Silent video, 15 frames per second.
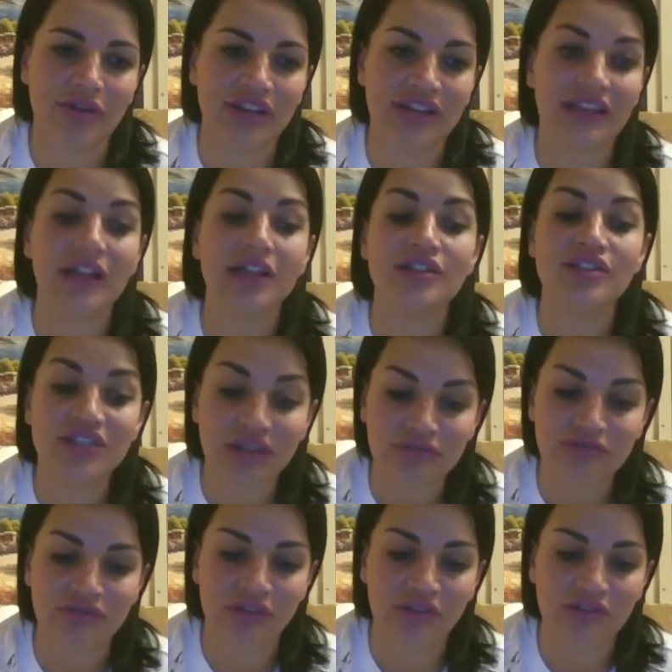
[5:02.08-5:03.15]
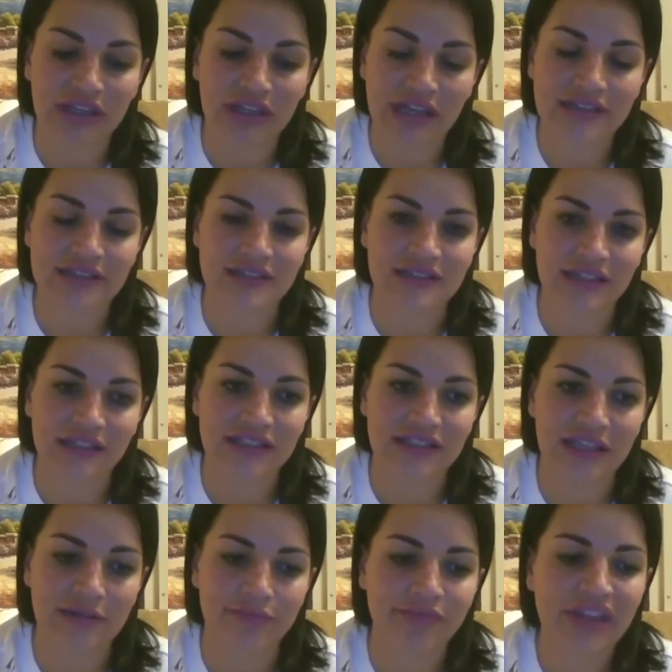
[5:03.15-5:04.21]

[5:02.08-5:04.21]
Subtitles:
I don't know that hasn't done it yet.